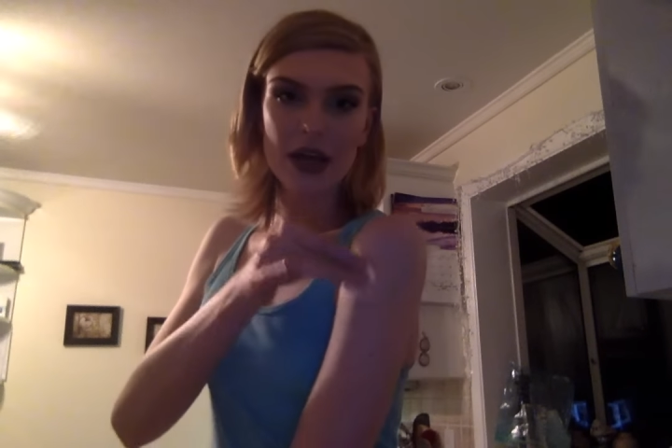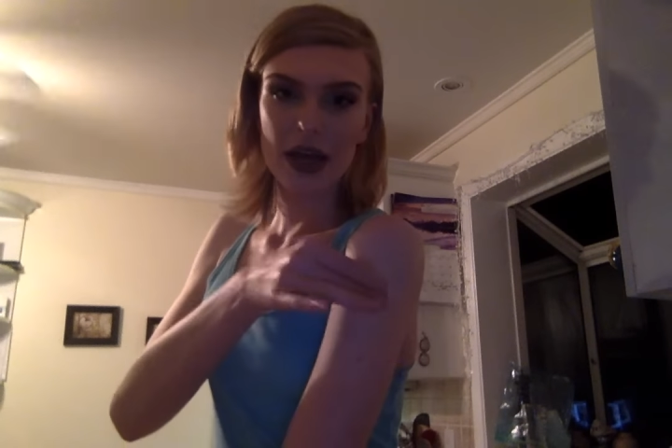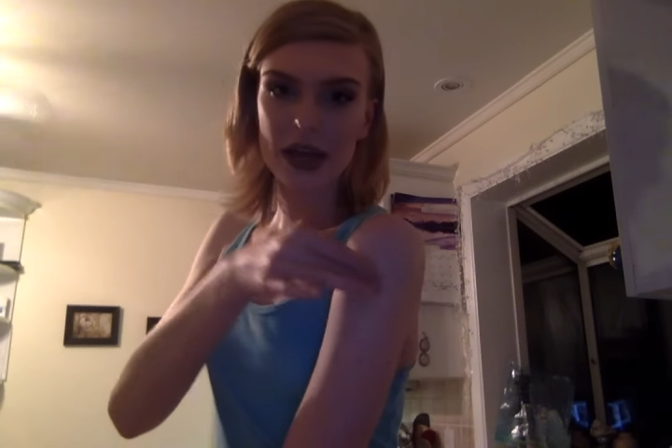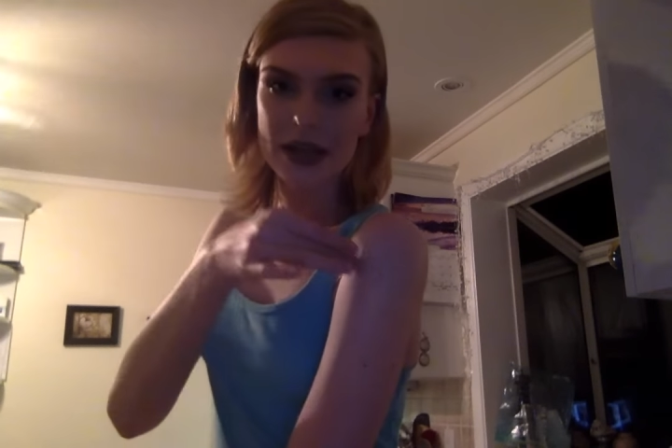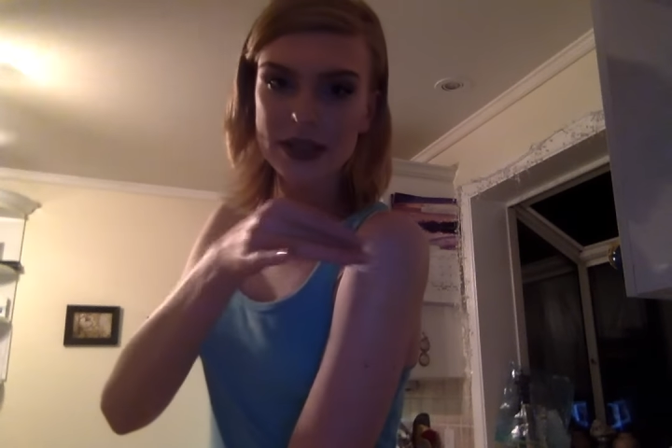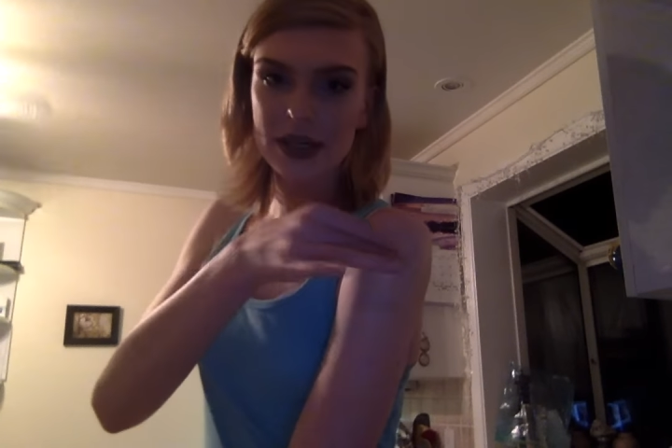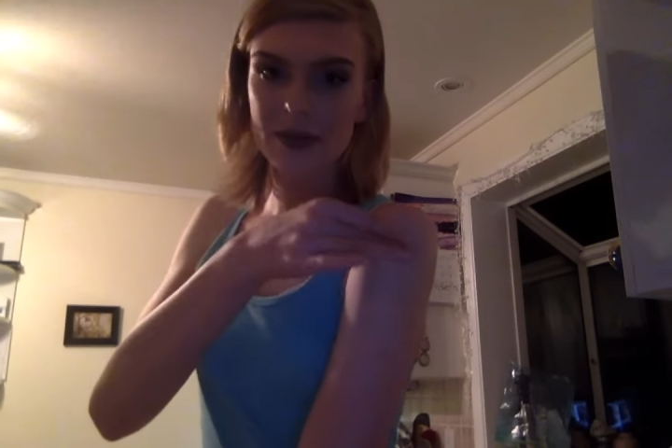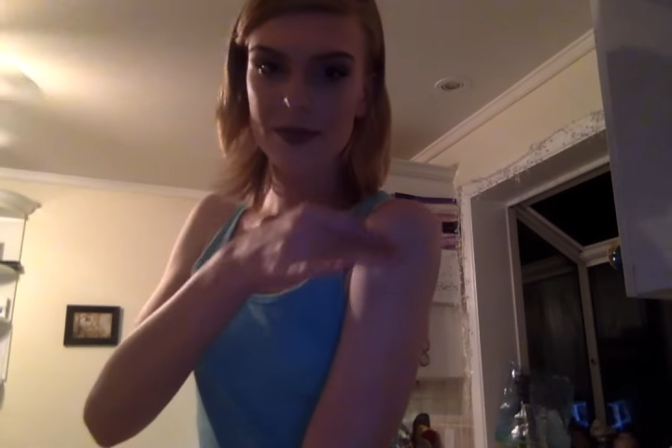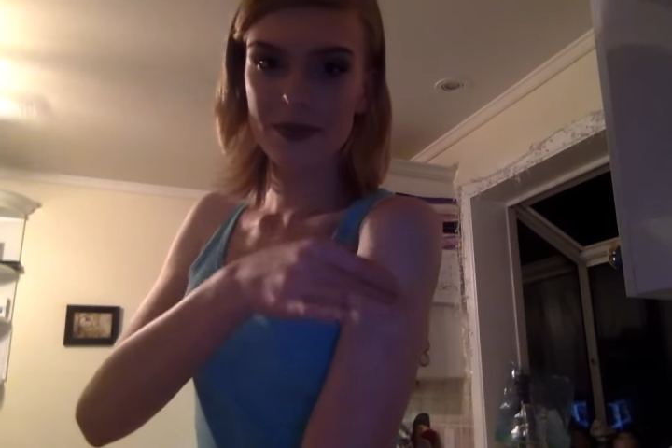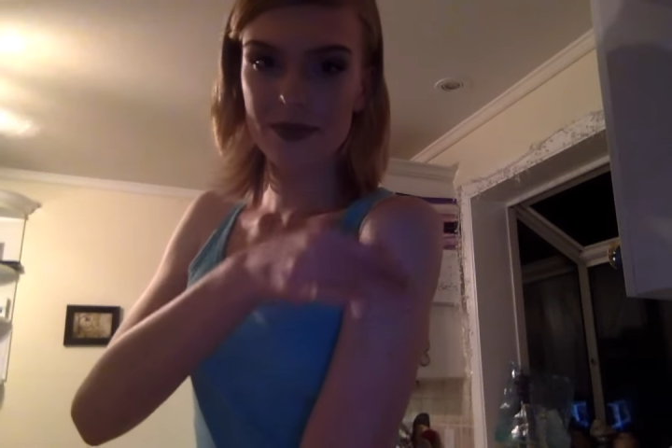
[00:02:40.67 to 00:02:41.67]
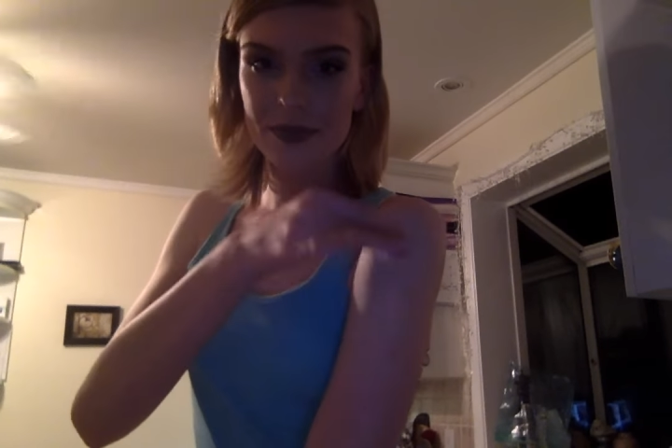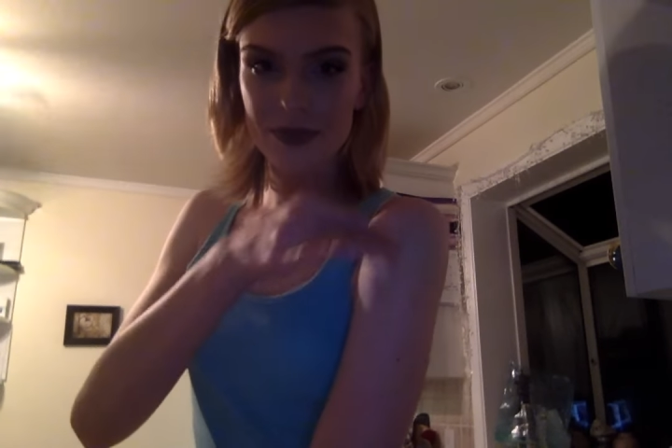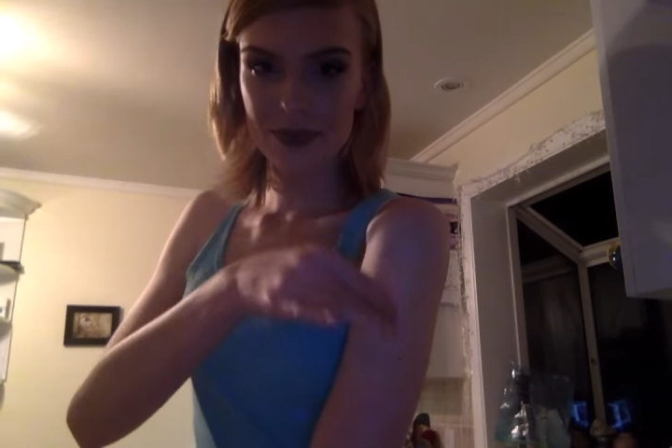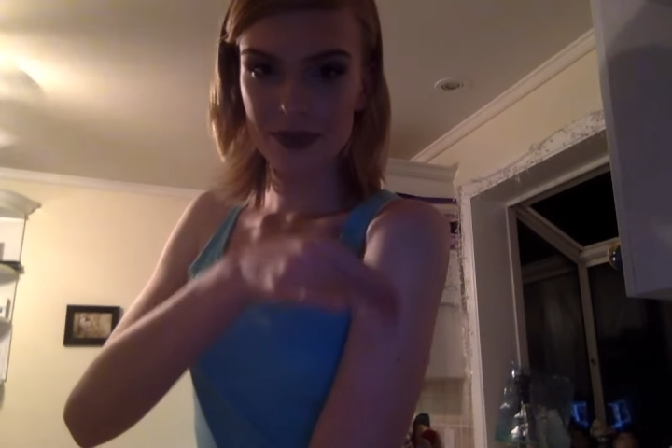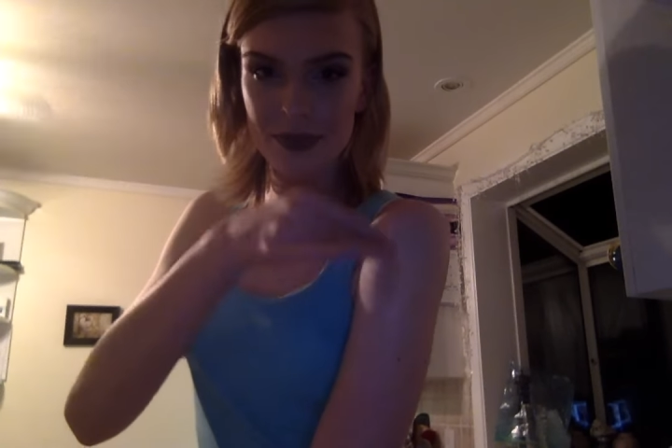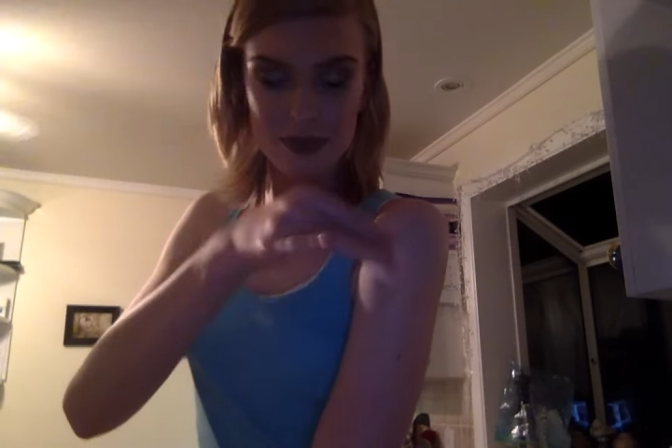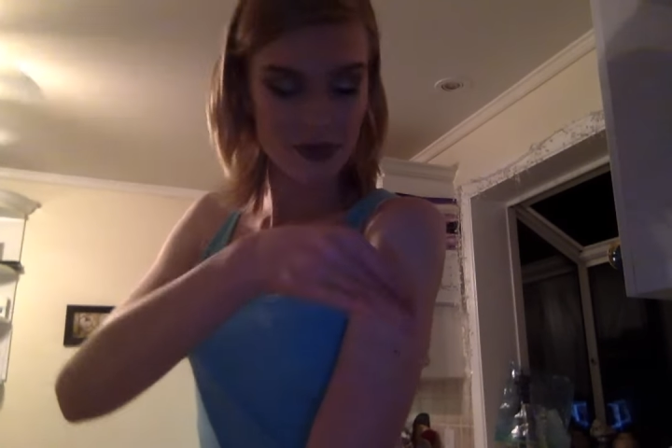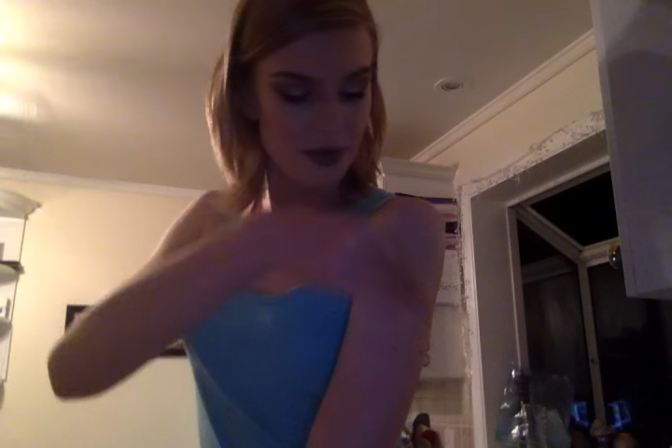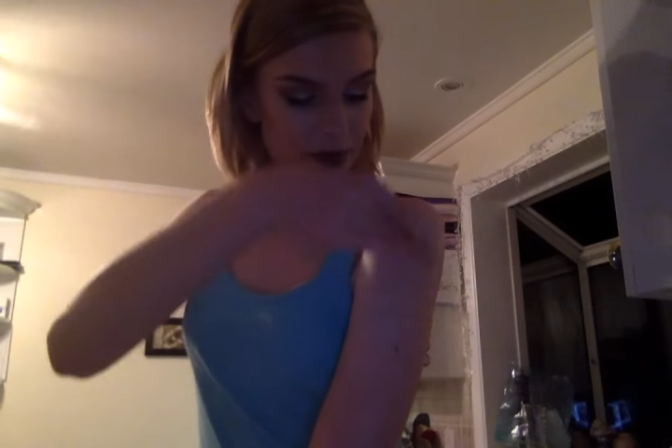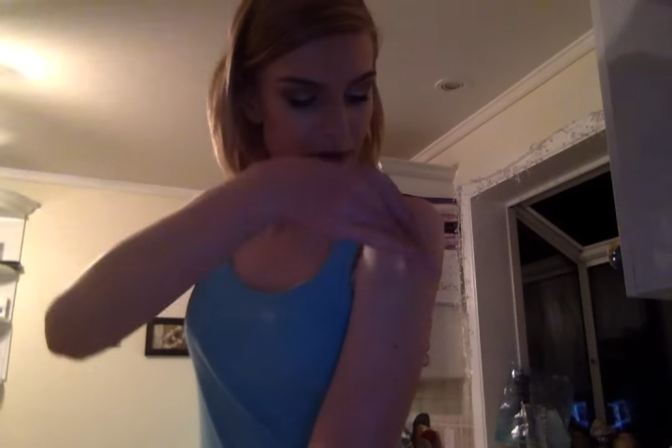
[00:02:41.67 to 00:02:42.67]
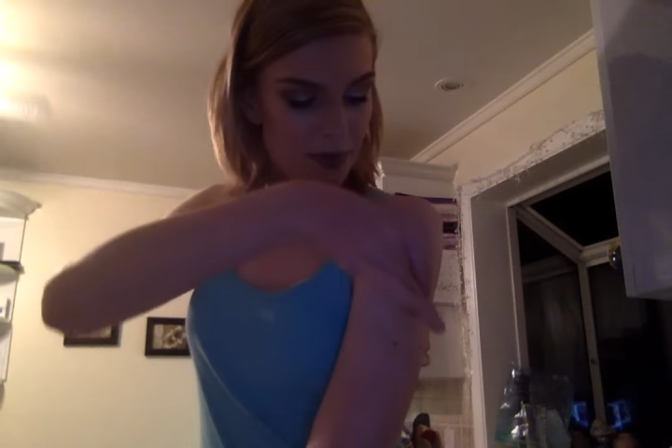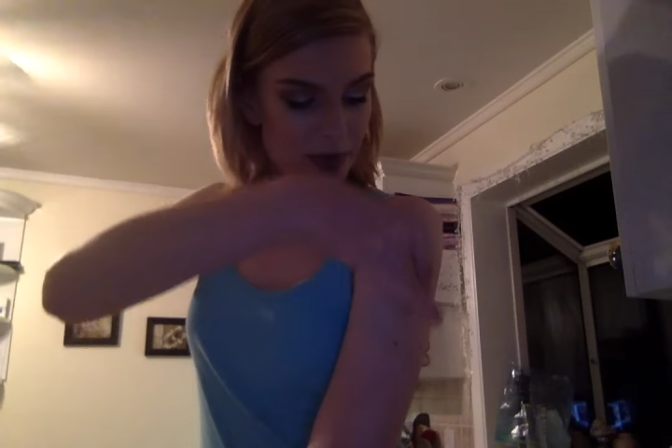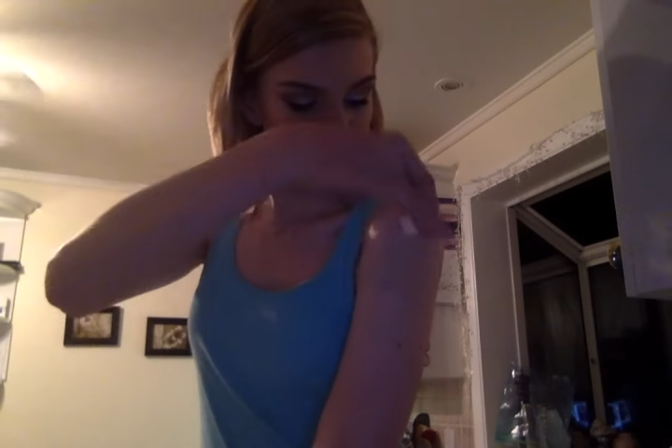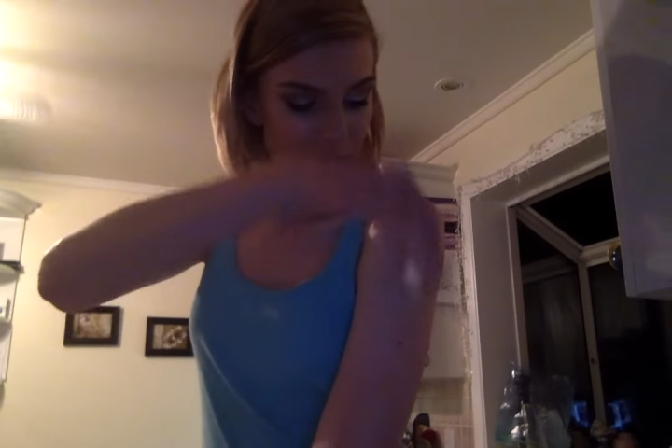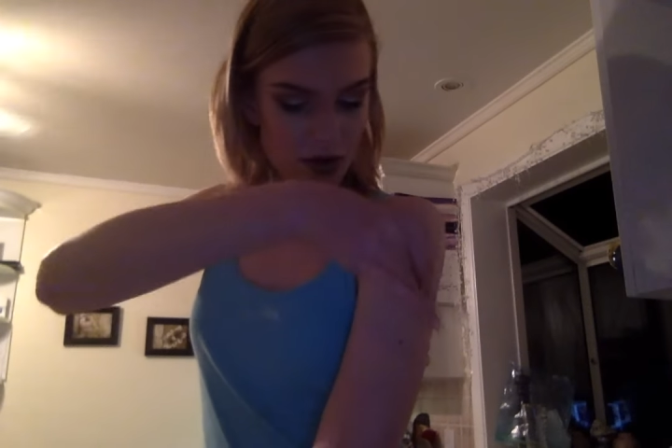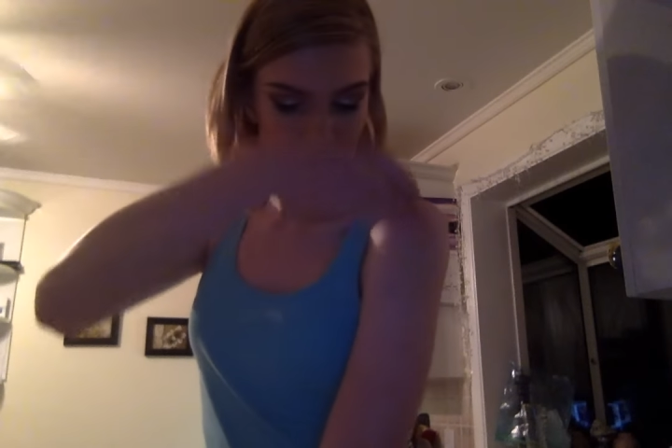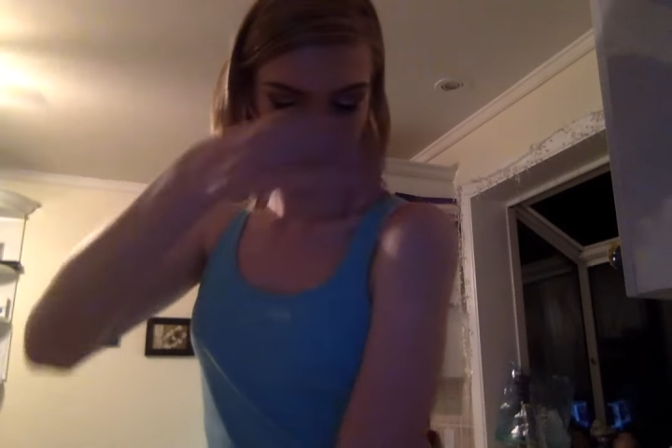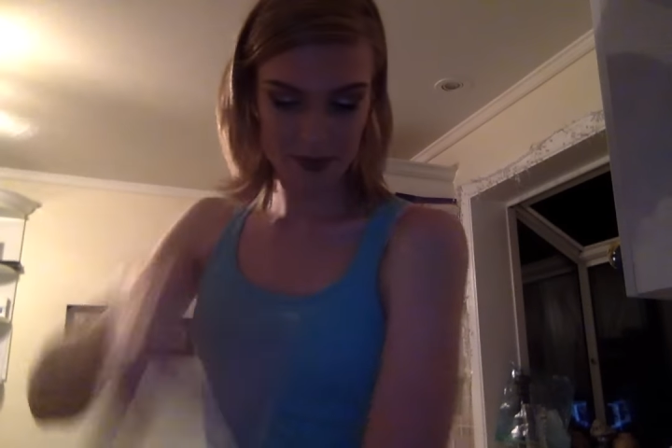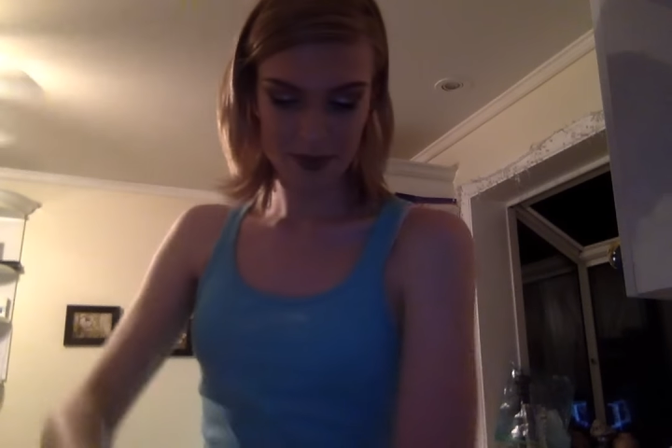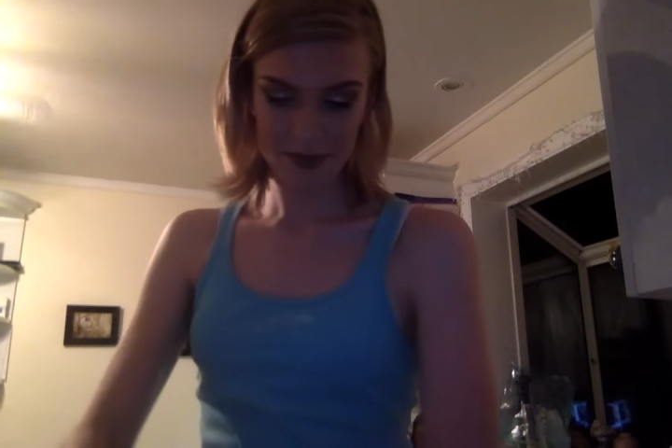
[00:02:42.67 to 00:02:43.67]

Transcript: and um, wipe my arm.